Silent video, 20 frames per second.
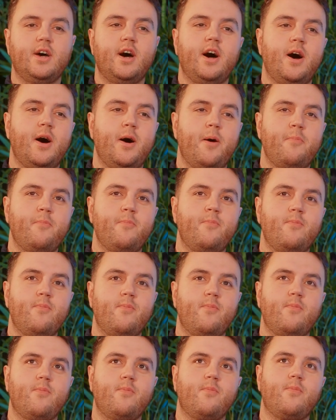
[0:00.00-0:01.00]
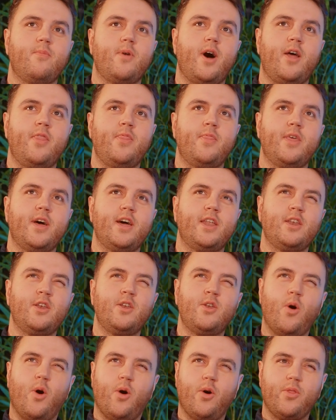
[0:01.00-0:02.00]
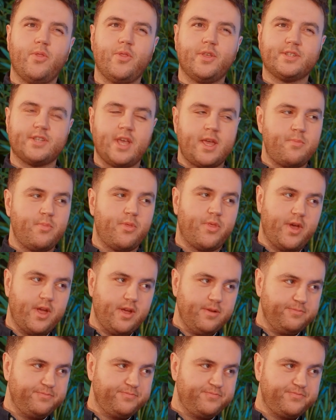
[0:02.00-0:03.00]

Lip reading: And they're not the same thing.